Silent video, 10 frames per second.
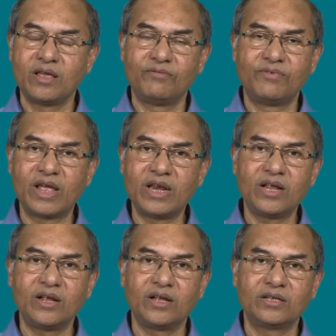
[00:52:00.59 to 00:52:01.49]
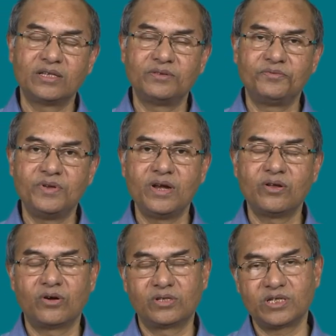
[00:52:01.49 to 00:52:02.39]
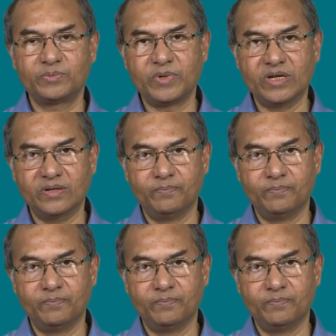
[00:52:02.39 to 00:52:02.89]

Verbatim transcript: varying the feed or the speed.